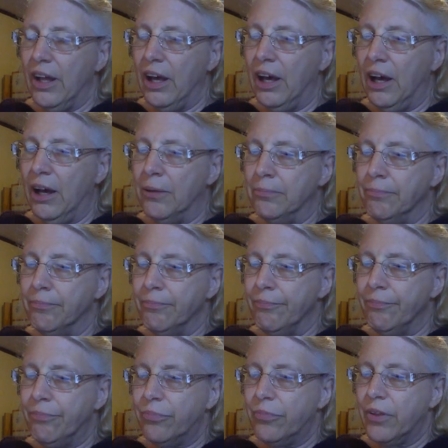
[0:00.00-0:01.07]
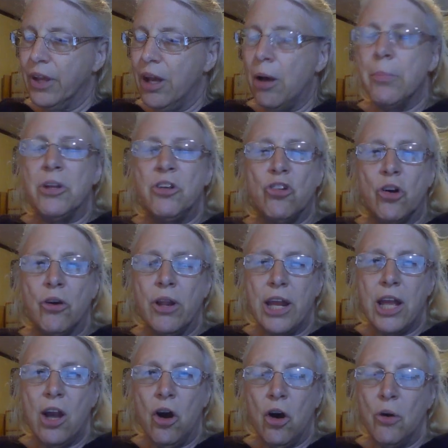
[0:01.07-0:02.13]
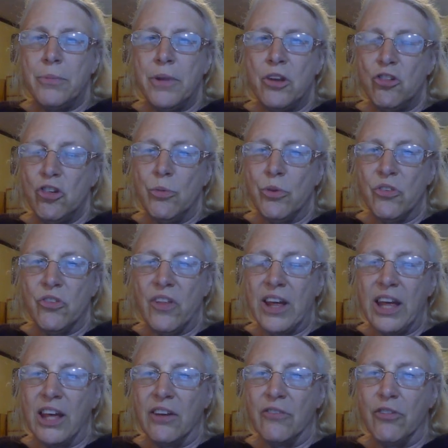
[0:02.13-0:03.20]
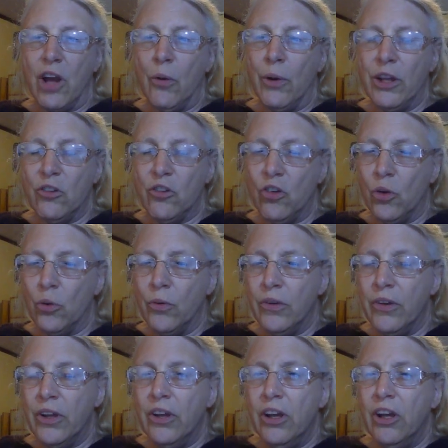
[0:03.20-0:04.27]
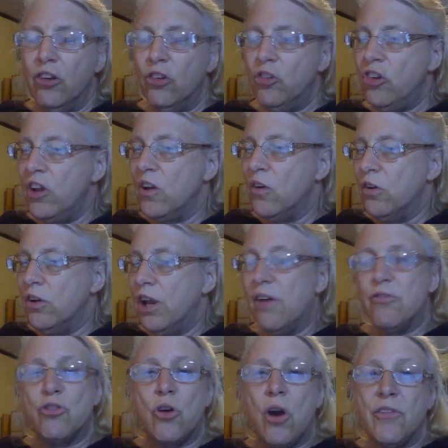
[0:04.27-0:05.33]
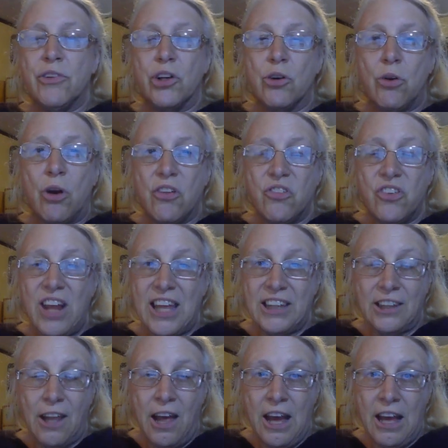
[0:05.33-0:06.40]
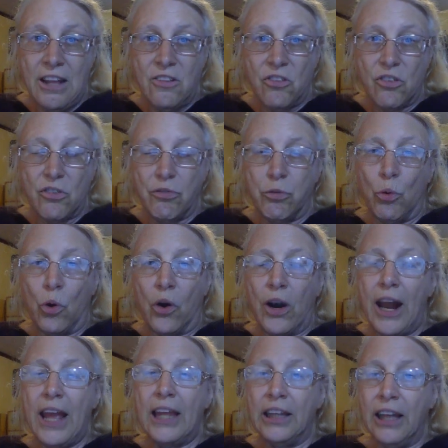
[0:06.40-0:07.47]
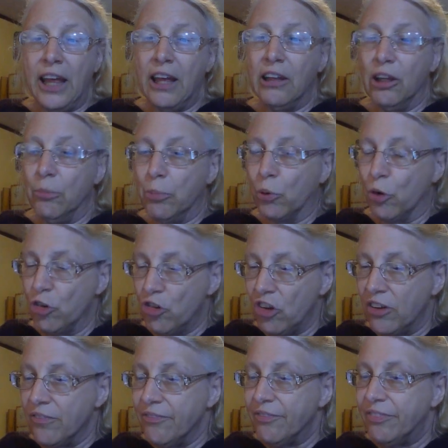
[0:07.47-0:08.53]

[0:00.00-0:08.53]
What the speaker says: a maternity home that she was thinking of going to. She could have traveled across state lines for a legal abortion.